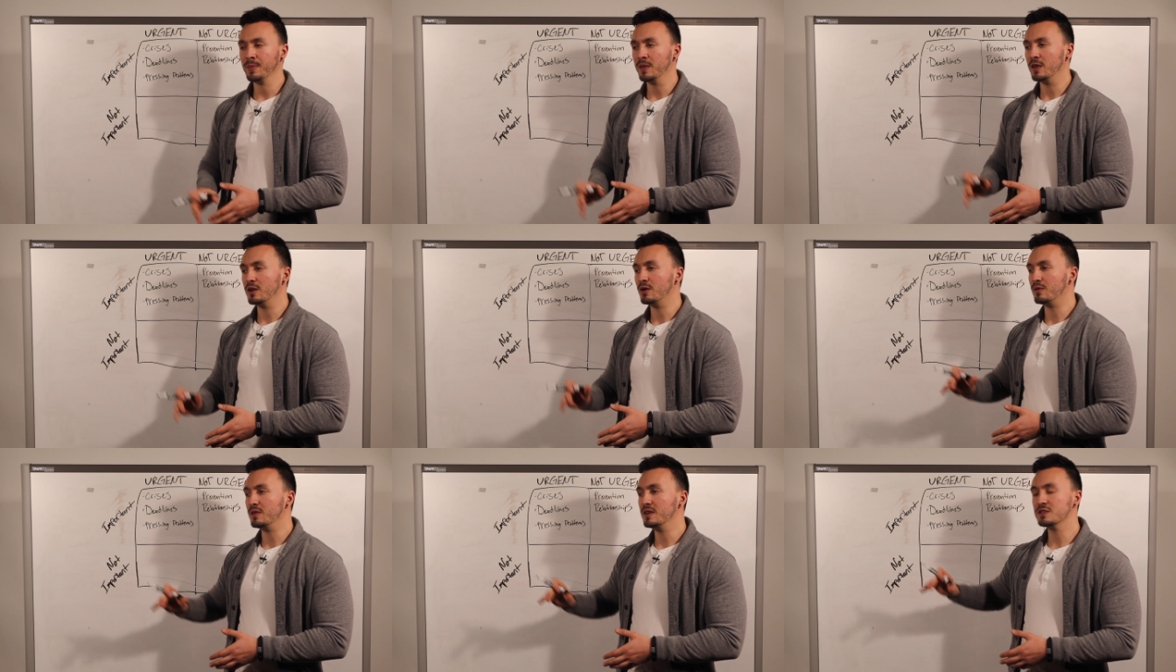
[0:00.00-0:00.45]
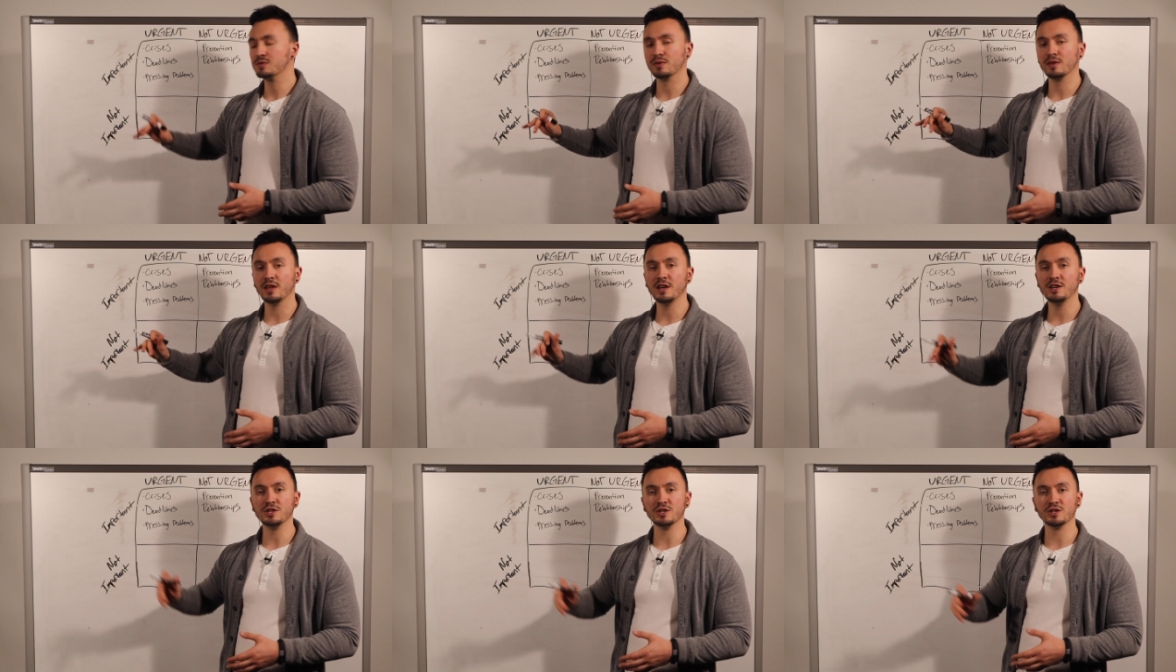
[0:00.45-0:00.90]
you know, these
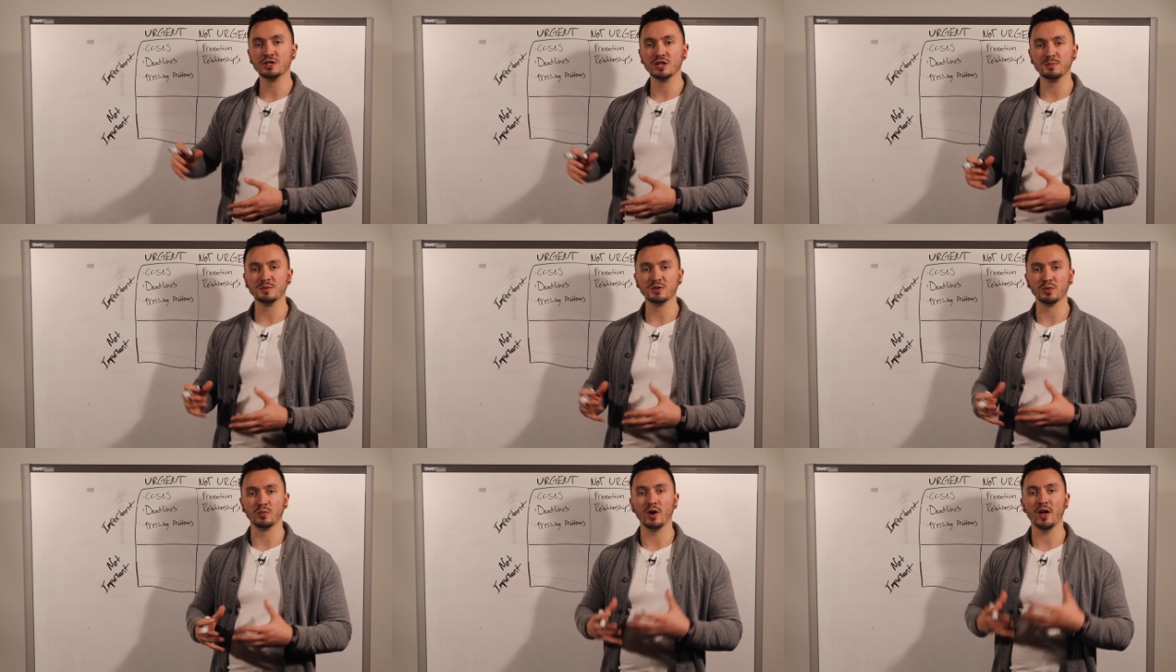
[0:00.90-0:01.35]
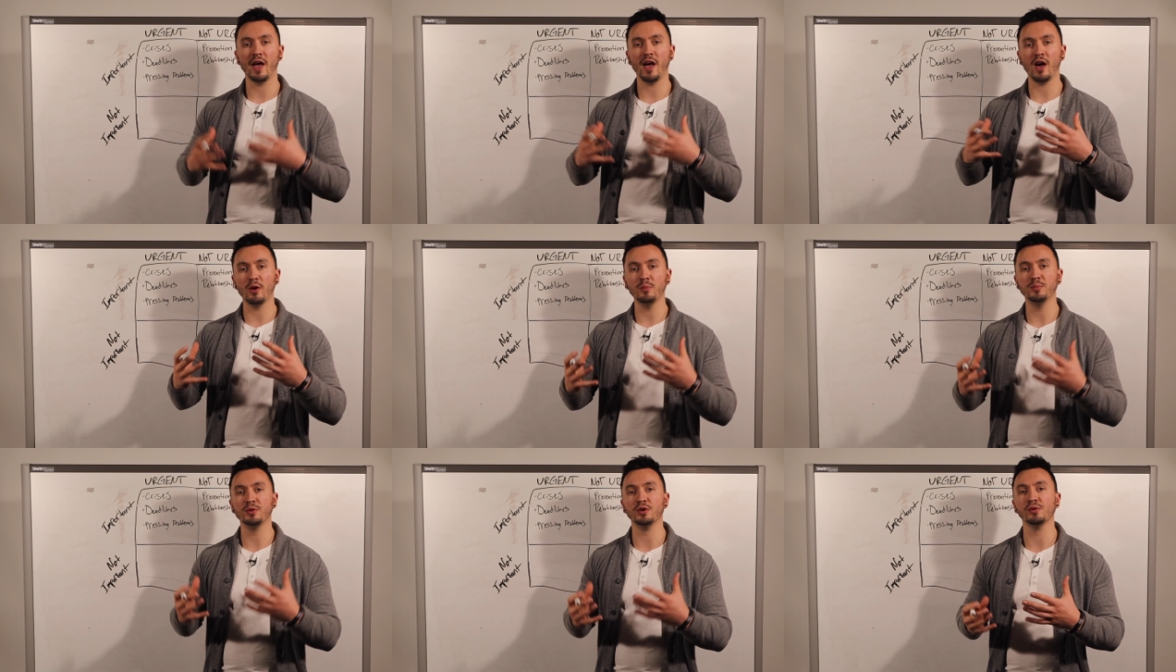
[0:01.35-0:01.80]
relationships will
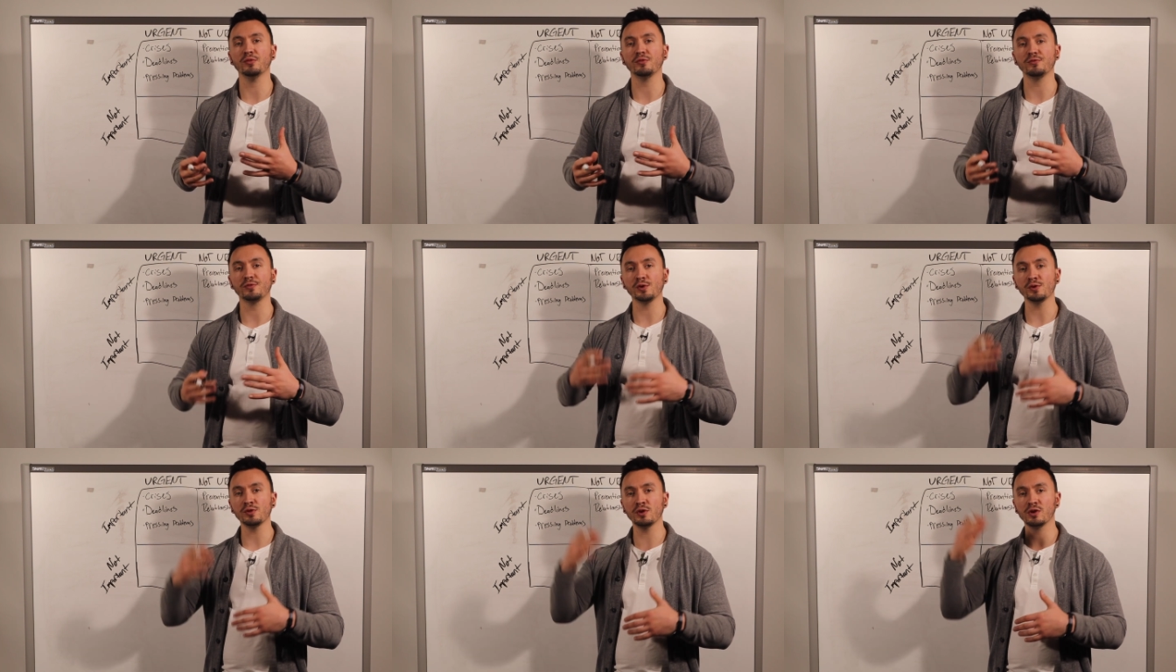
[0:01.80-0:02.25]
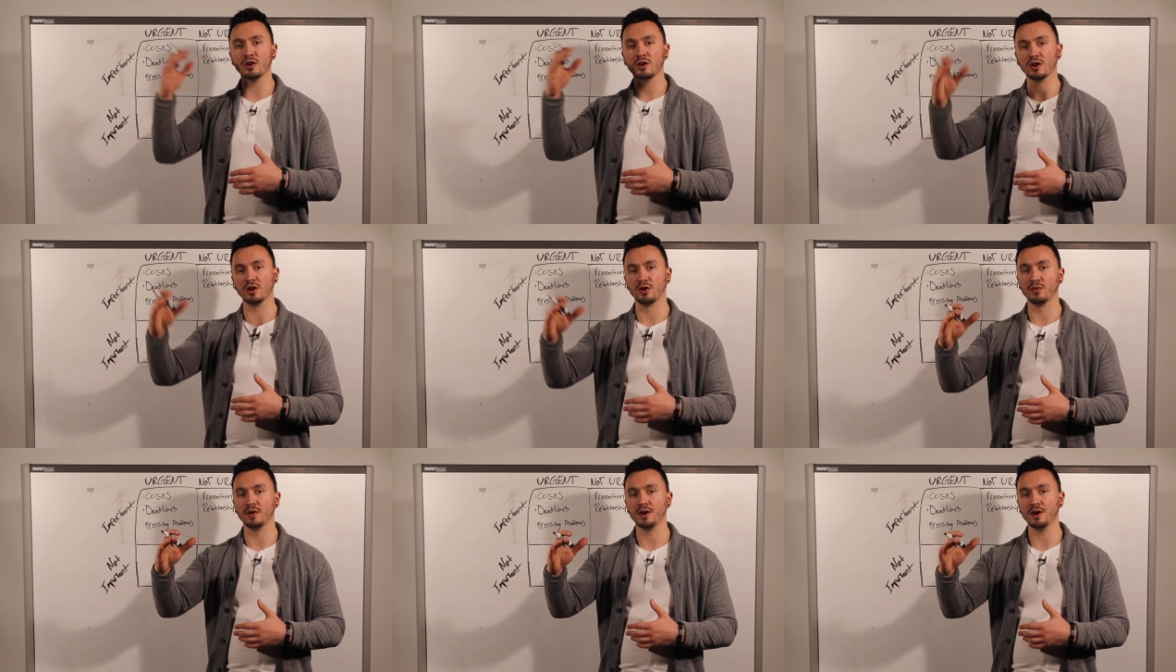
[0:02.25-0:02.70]
help you further your
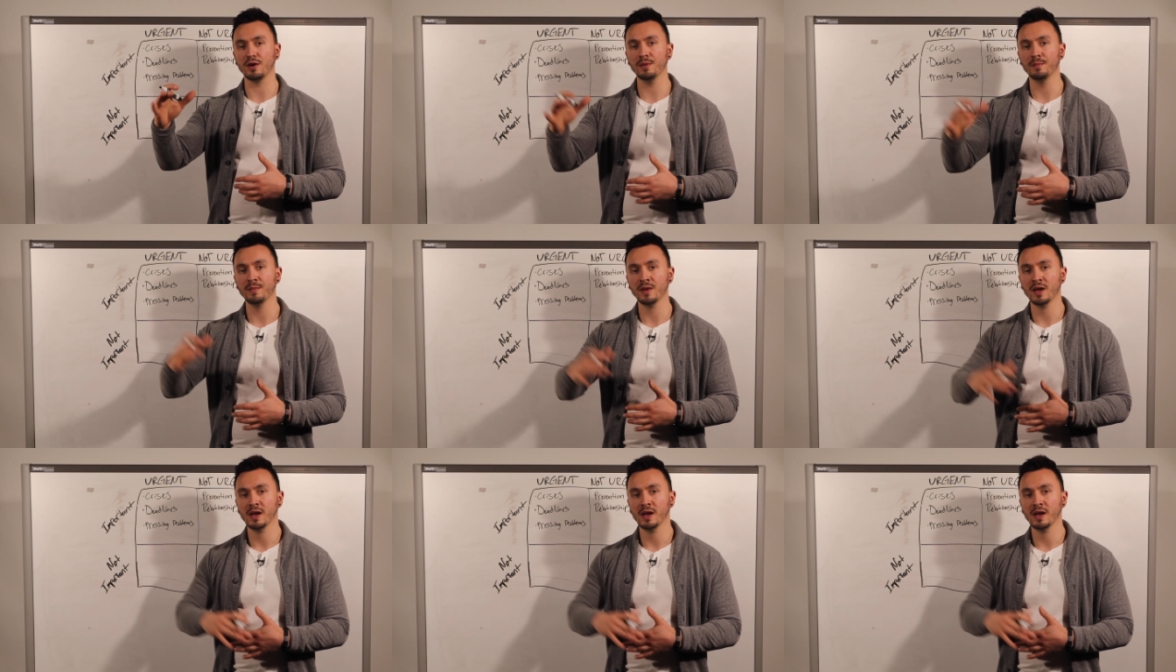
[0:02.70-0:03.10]
career.